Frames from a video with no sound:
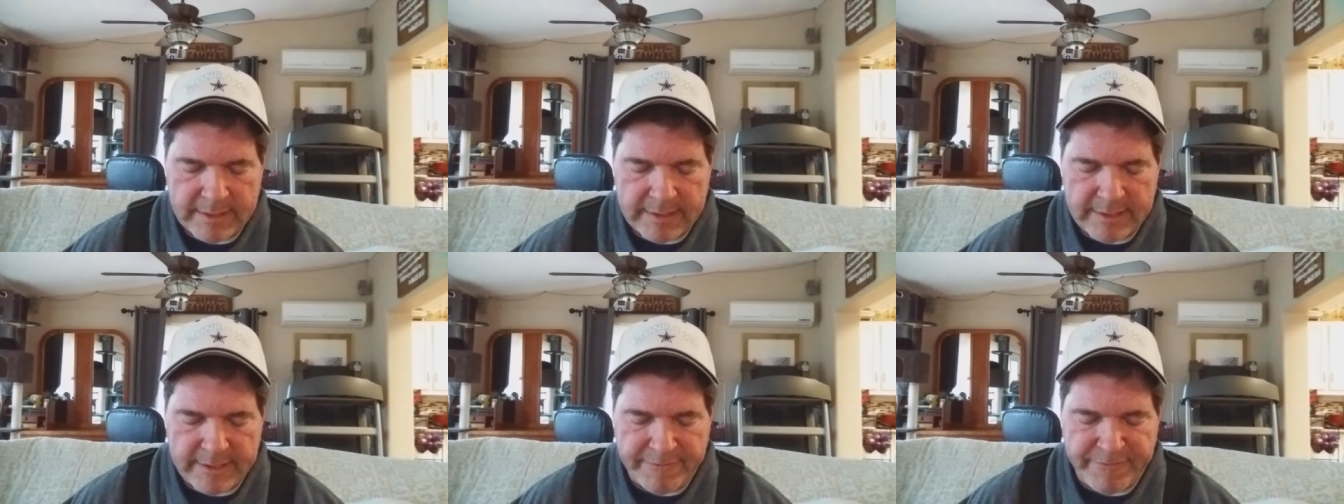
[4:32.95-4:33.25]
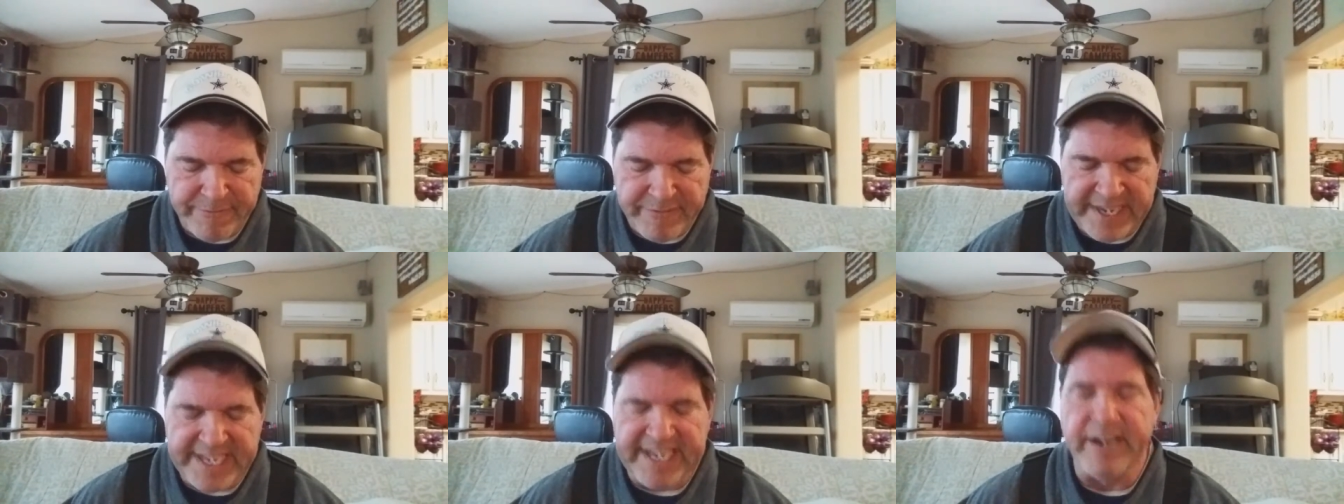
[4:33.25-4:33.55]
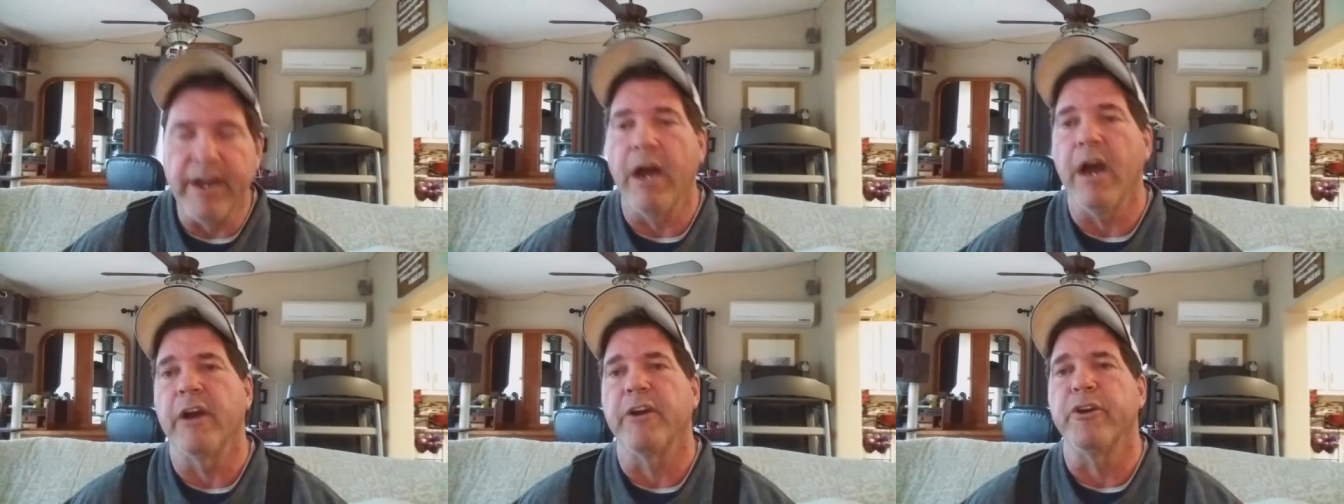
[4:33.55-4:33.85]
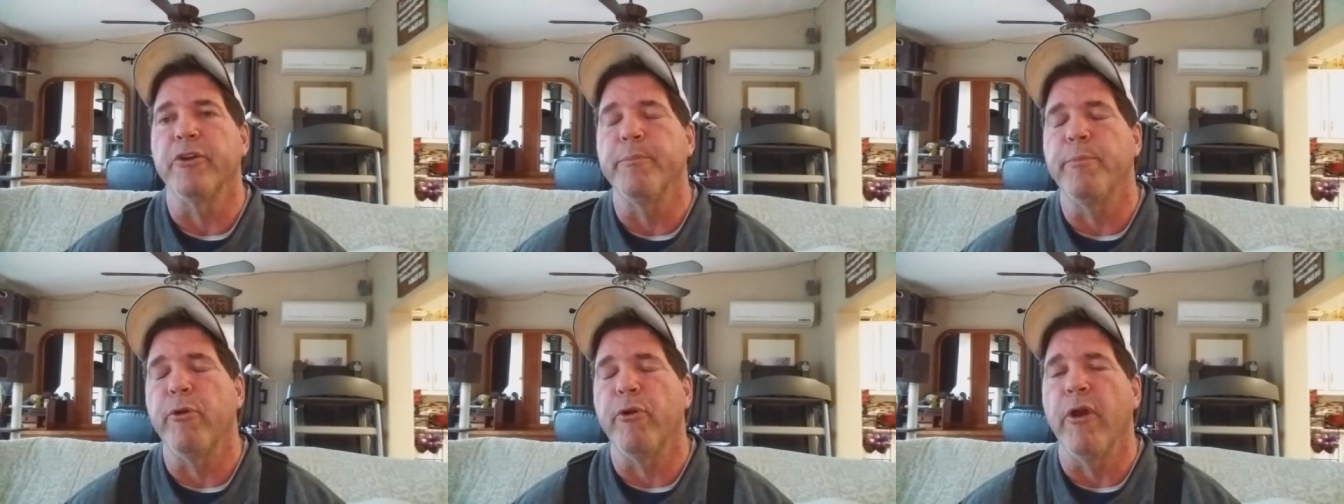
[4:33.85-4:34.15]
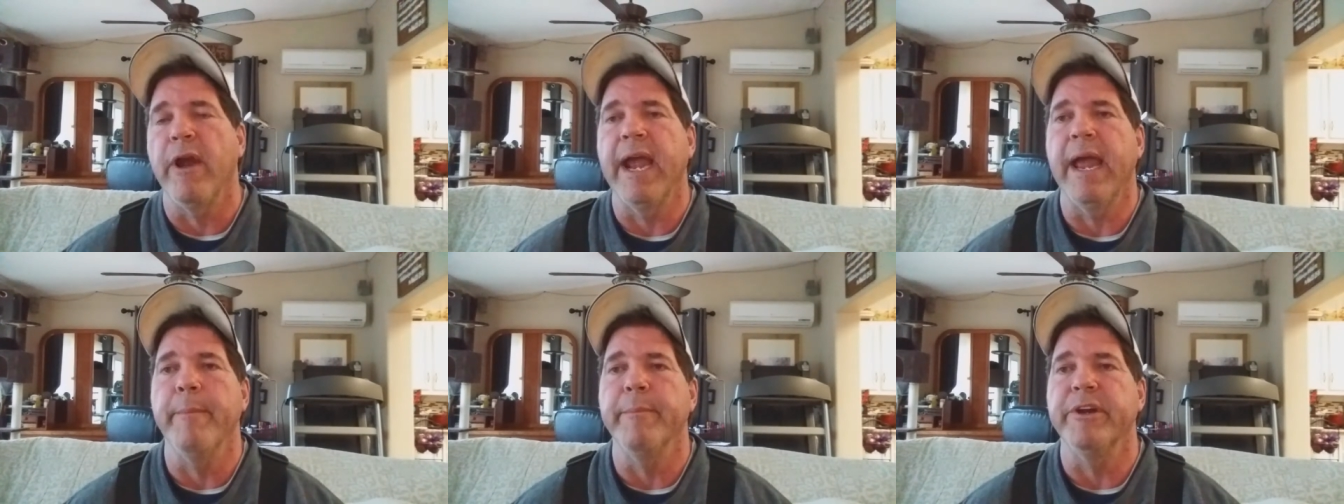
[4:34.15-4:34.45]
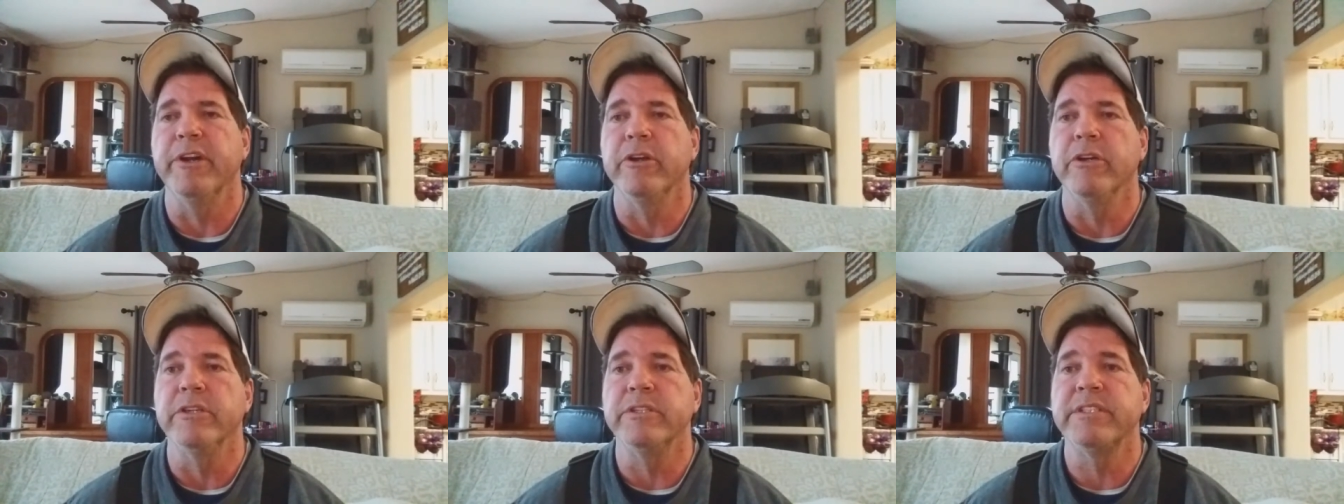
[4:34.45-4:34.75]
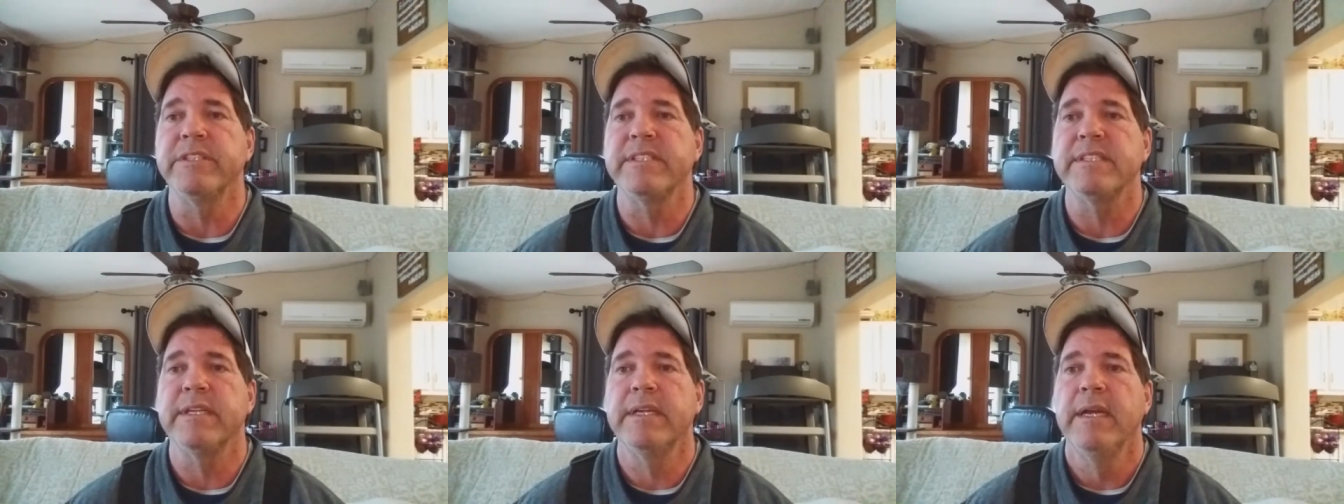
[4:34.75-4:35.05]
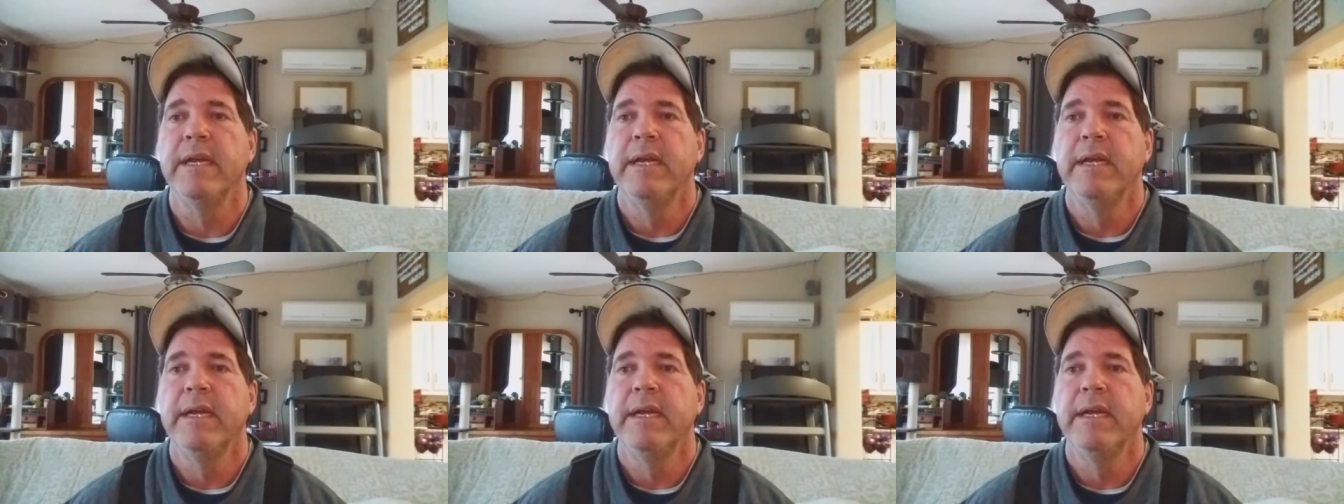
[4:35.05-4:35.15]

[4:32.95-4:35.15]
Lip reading: the feed auger parameters